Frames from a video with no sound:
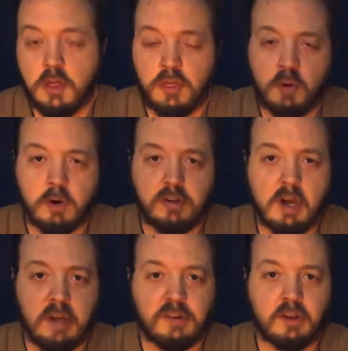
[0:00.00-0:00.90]
Thor
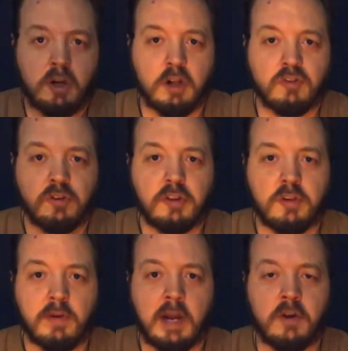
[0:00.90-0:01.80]
tossed the cauldron to the
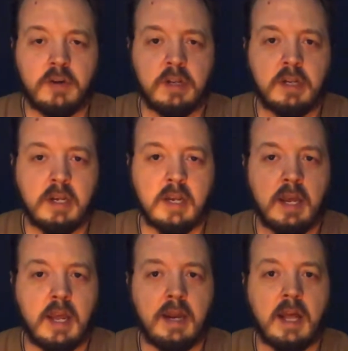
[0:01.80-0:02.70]
ground
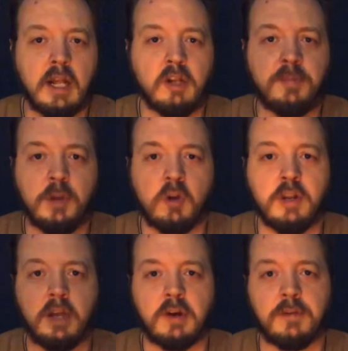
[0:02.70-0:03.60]
and held
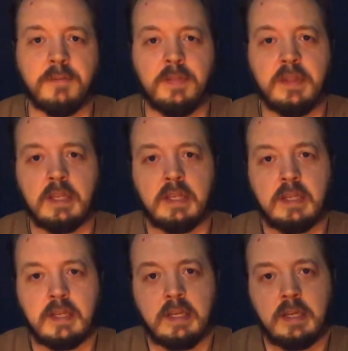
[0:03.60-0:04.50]
Mjolnir.
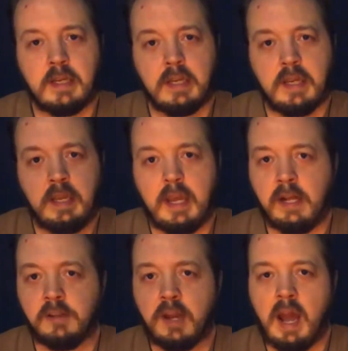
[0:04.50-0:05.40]
He
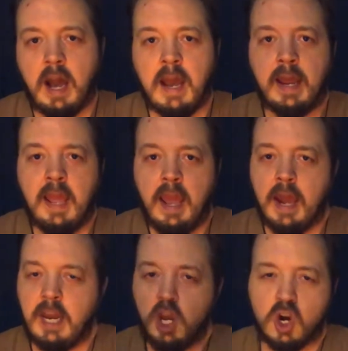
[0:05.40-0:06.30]
held it high
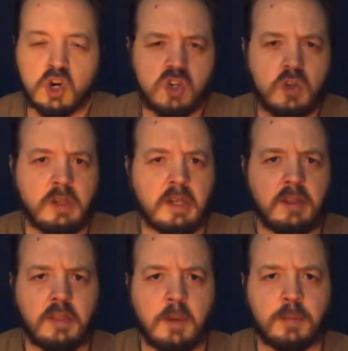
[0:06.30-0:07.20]
and he hurled it
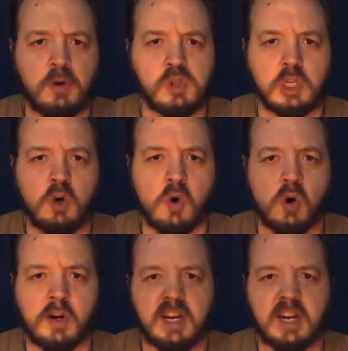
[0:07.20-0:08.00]
at the approaching horde